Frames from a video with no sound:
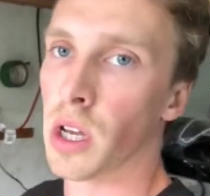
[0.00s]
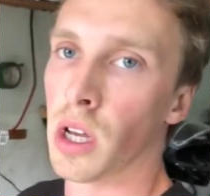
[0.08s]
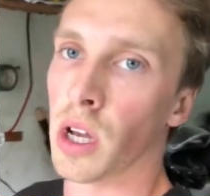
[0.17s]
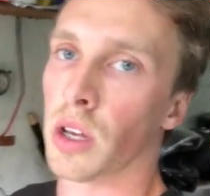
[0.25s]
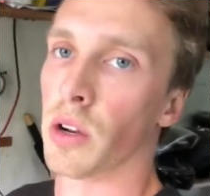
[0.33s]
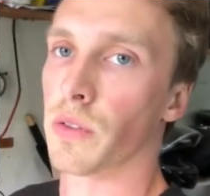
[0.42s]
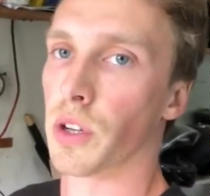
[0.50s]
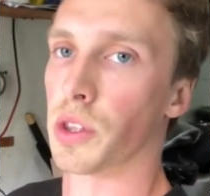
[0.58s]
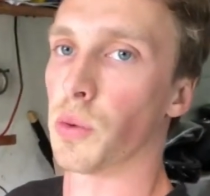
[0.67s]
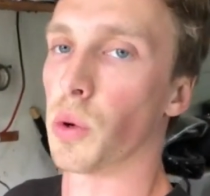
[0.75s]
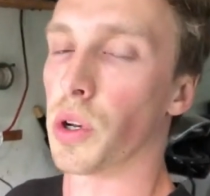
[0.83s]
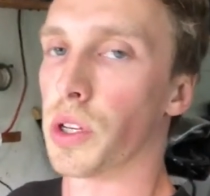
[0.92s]
I know I've got
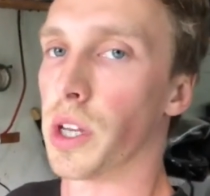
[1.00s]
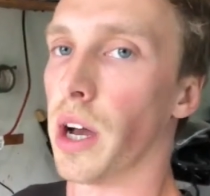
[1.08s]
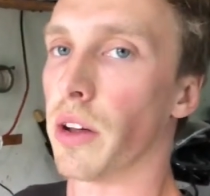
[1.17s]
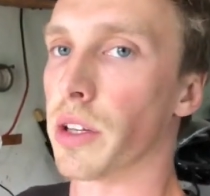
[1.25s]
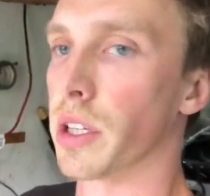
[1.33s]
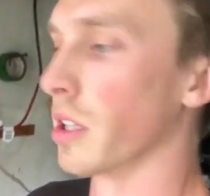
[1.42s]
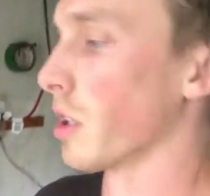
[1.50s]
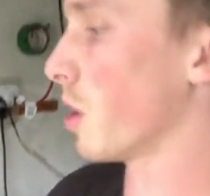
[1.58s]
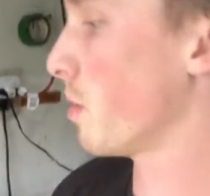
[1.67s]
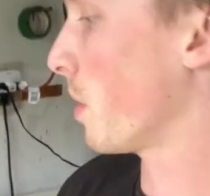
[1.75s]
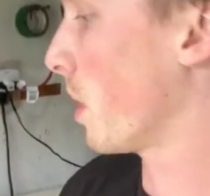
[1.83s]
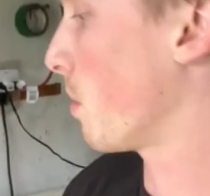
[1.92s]
the wooden doweling in there,
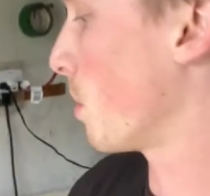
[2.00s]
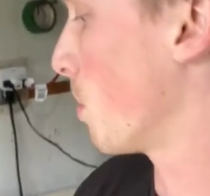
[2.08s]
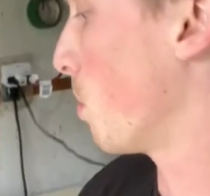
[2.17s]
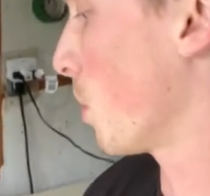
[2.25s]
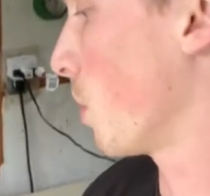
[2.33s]
but I'm going to put it